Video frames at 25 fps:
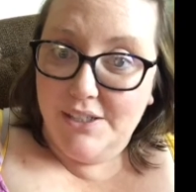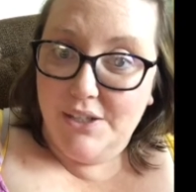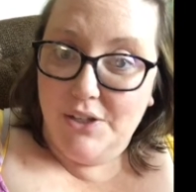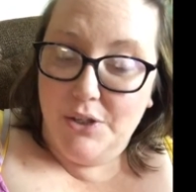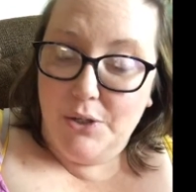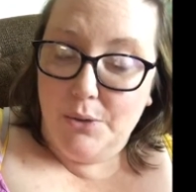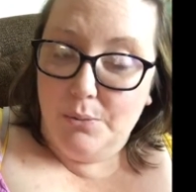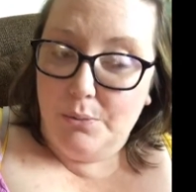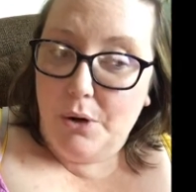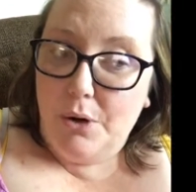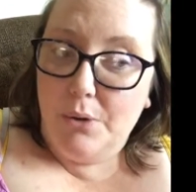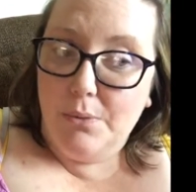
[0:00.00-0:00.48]
So
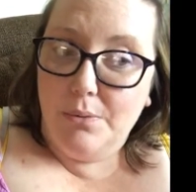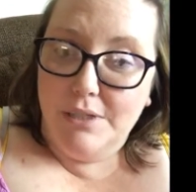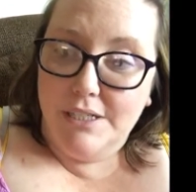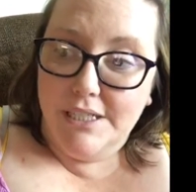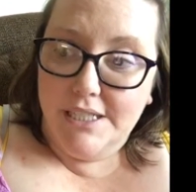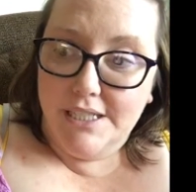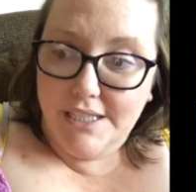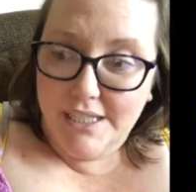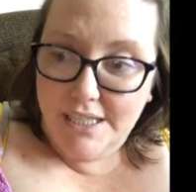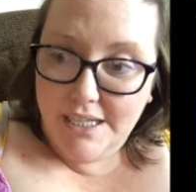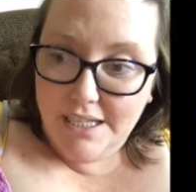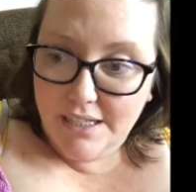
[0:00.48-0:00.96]
you'll probably
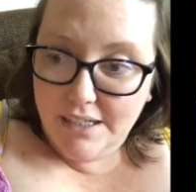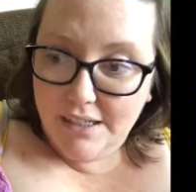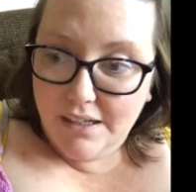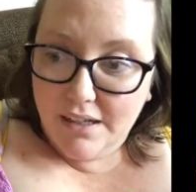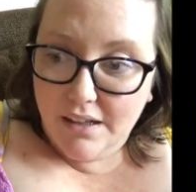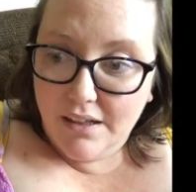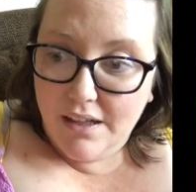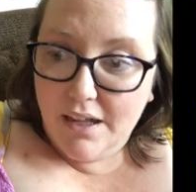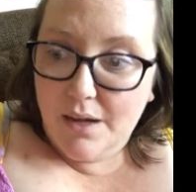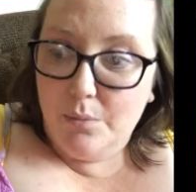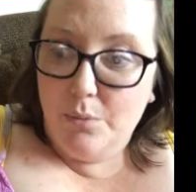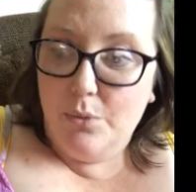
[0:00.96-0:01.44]
see
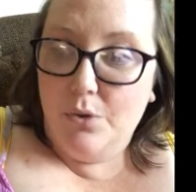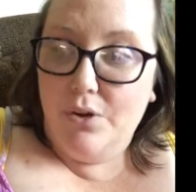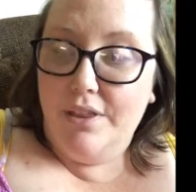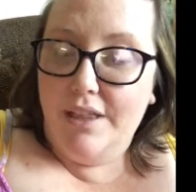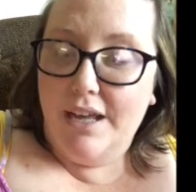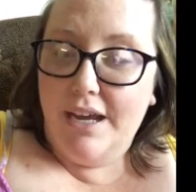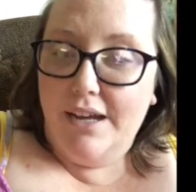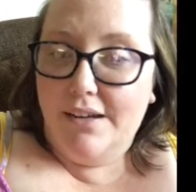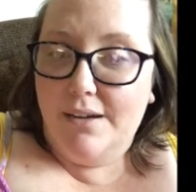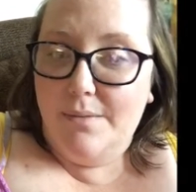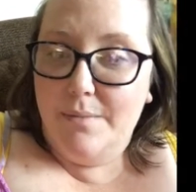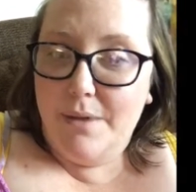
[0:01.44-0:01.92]
a lot more of
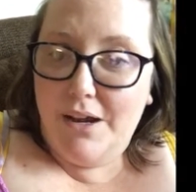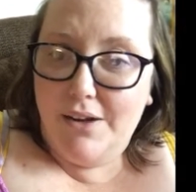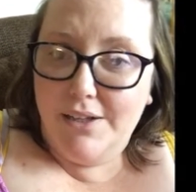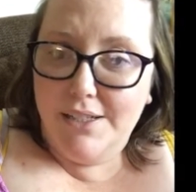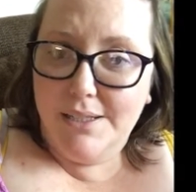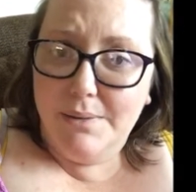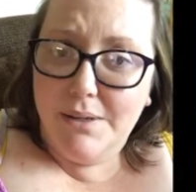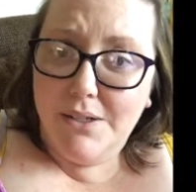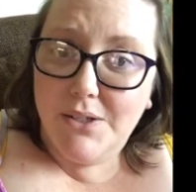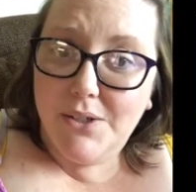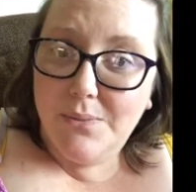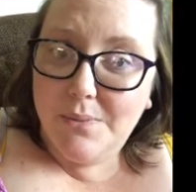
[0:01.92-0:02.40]
that come out,
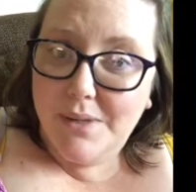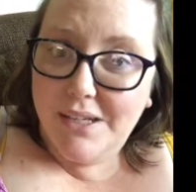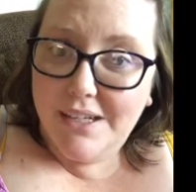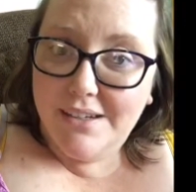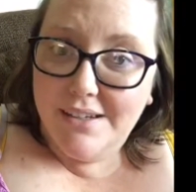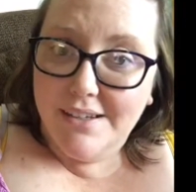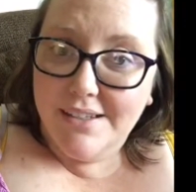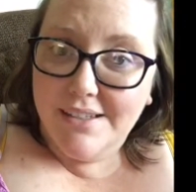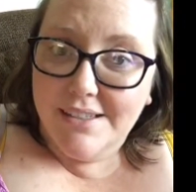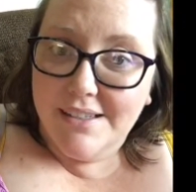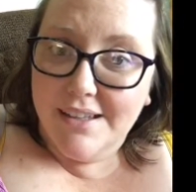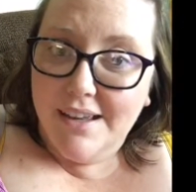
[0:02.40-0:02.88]
especially
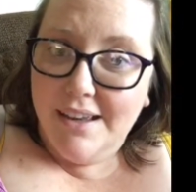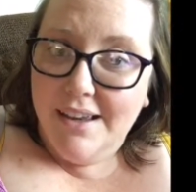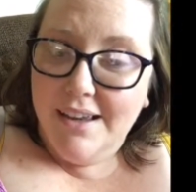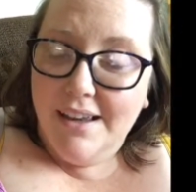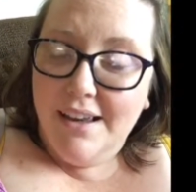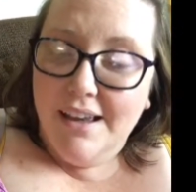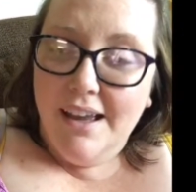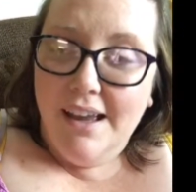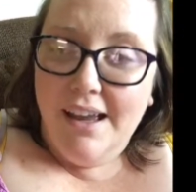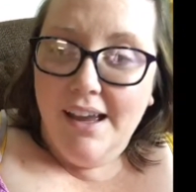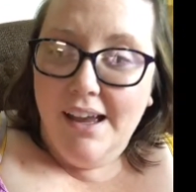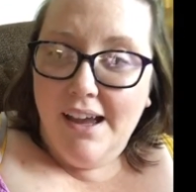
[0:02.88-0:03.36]
because
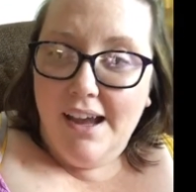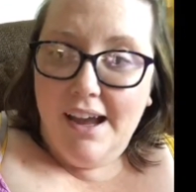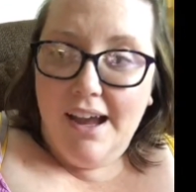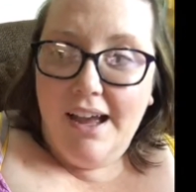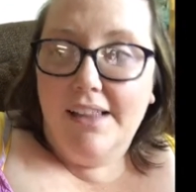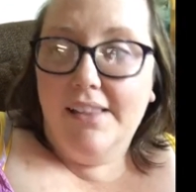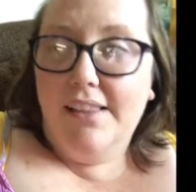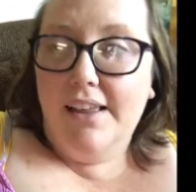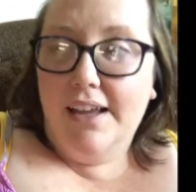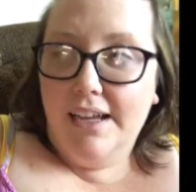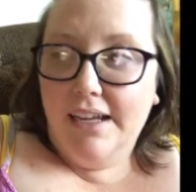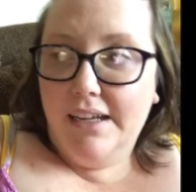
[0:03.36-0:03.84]

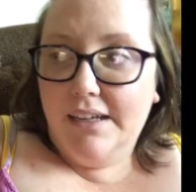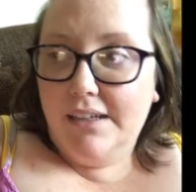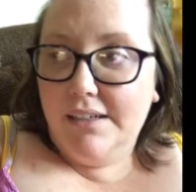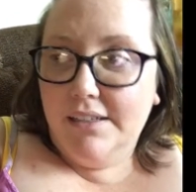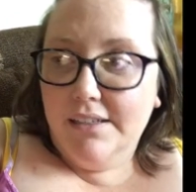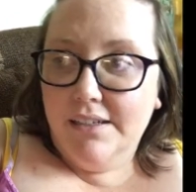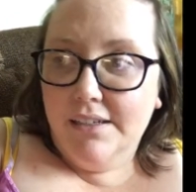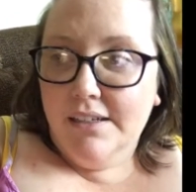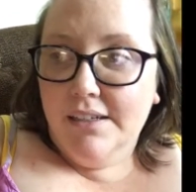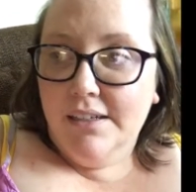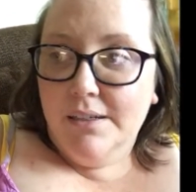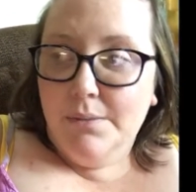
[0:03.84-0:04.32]
I
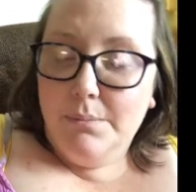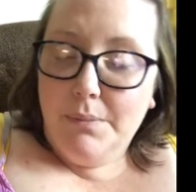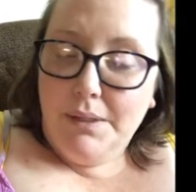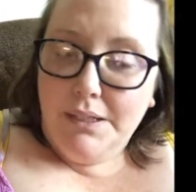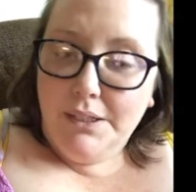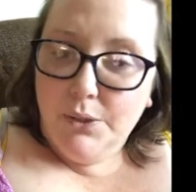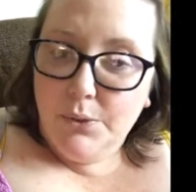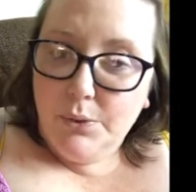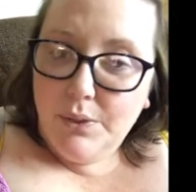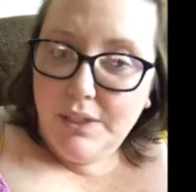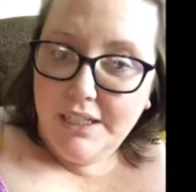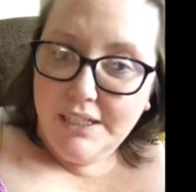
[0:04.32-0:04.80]
like my
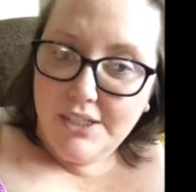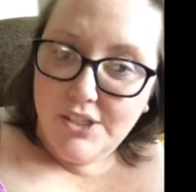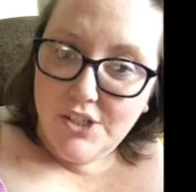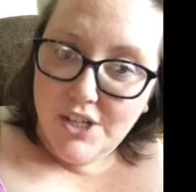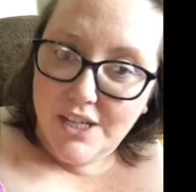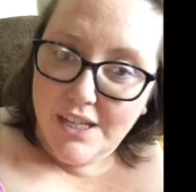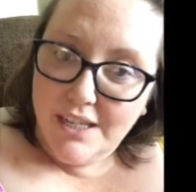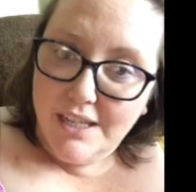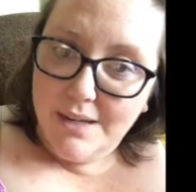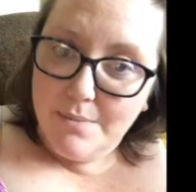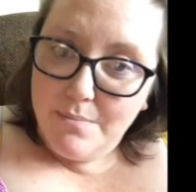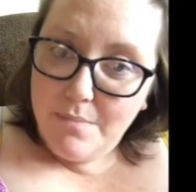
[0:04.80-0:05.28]
new
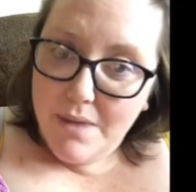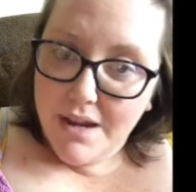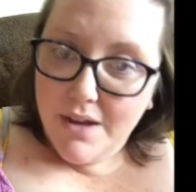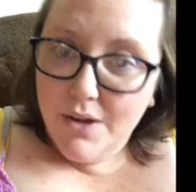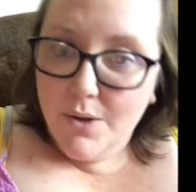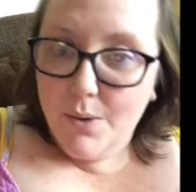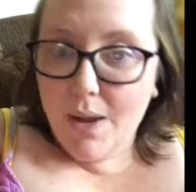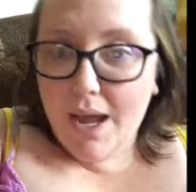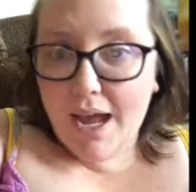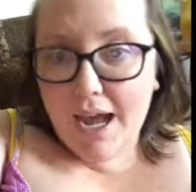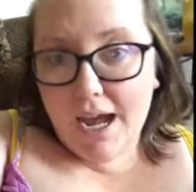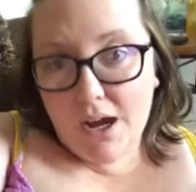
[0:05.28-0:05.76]
kitchen and my
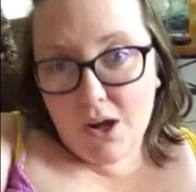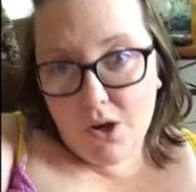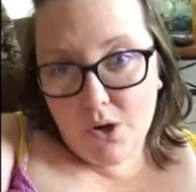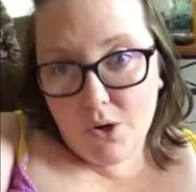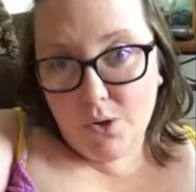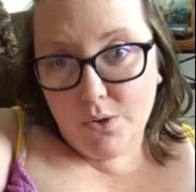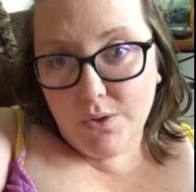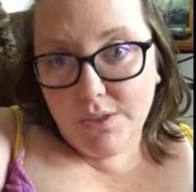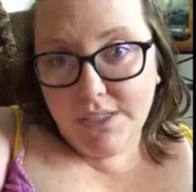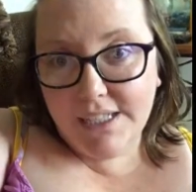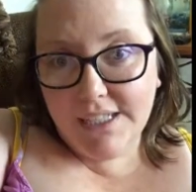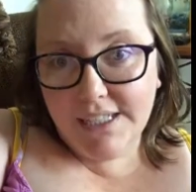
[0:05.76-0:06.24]
new
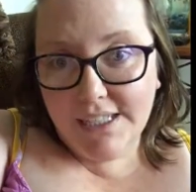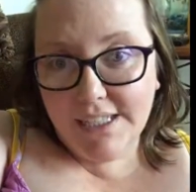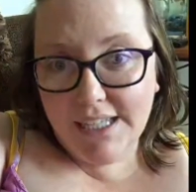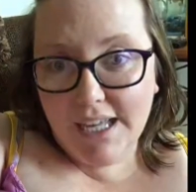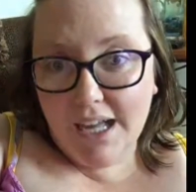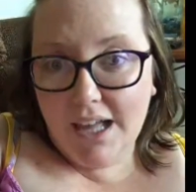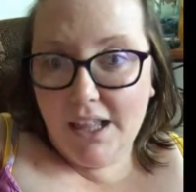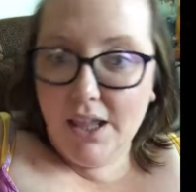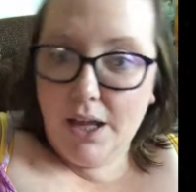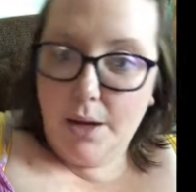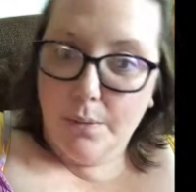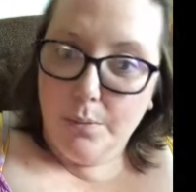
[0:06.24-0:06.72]
house
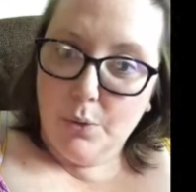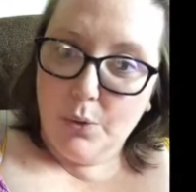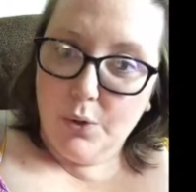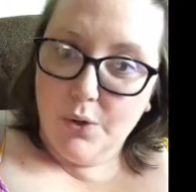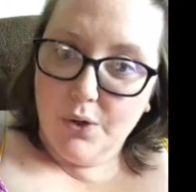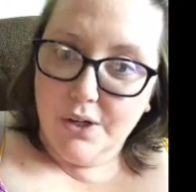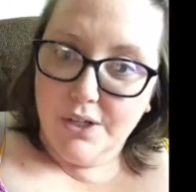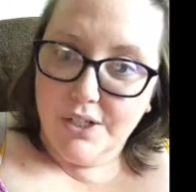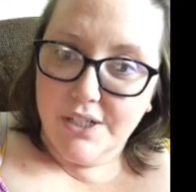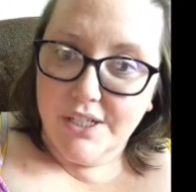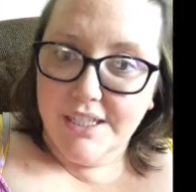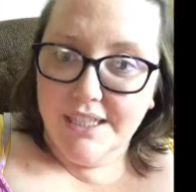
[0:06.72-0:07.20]
a lot
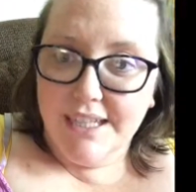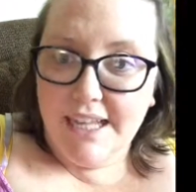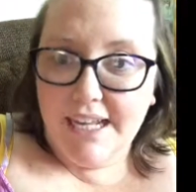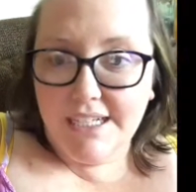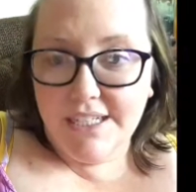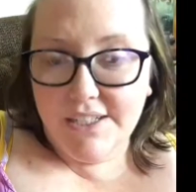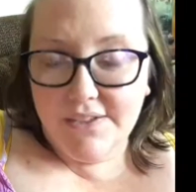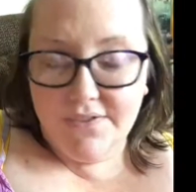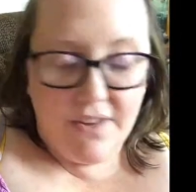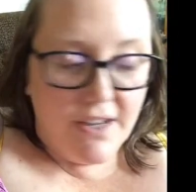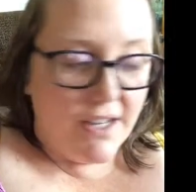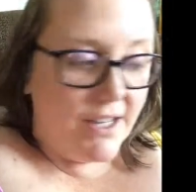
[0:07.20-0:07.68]
more, and
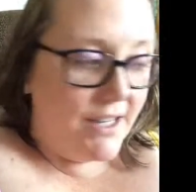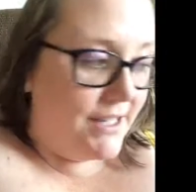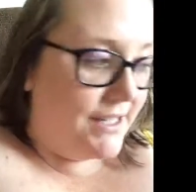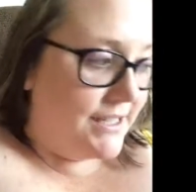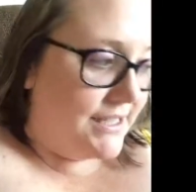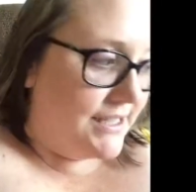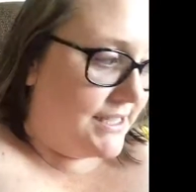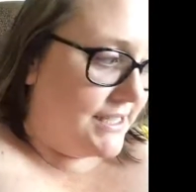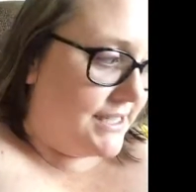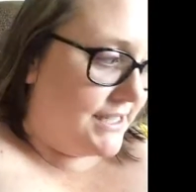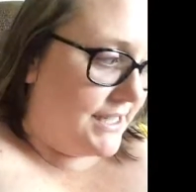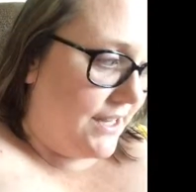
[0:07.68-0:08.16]
that's
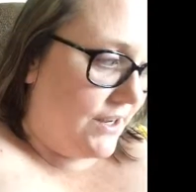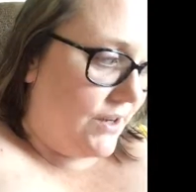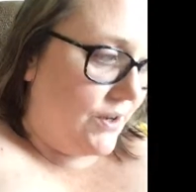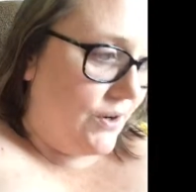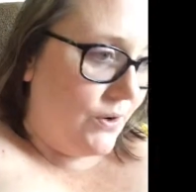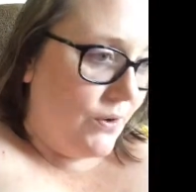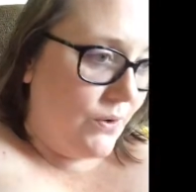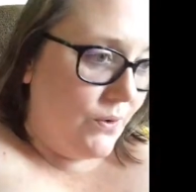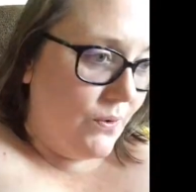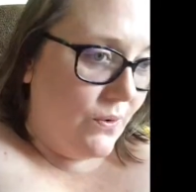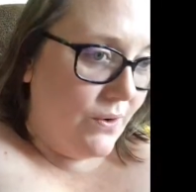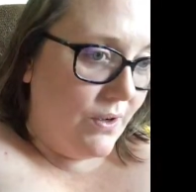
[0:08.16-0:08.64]
fun.
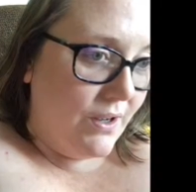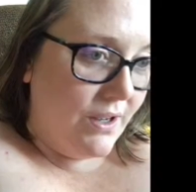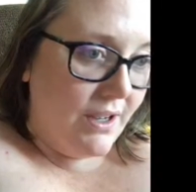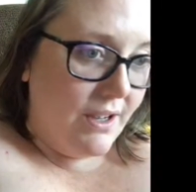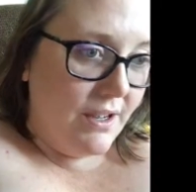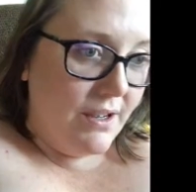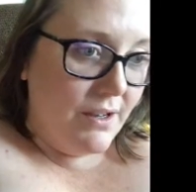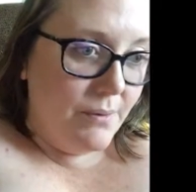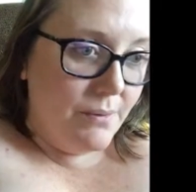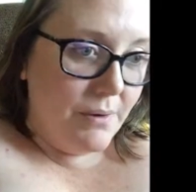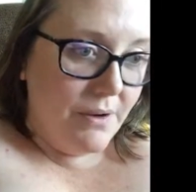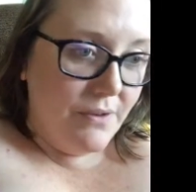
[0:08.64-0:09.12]
So
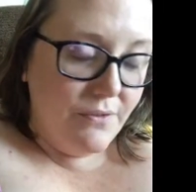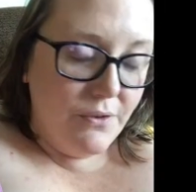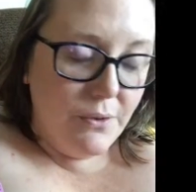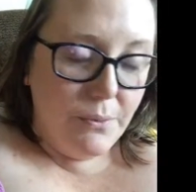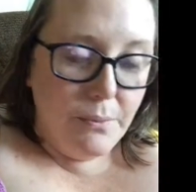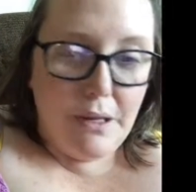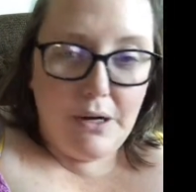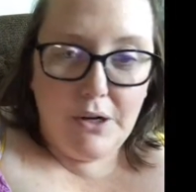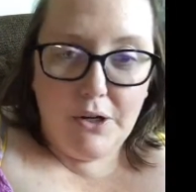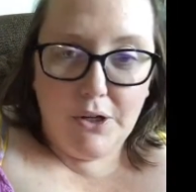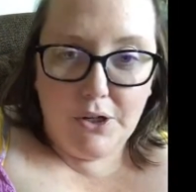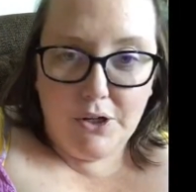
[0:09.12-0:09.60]
I feel
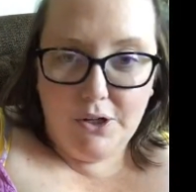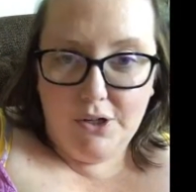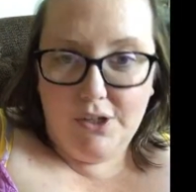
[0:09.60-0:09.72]
better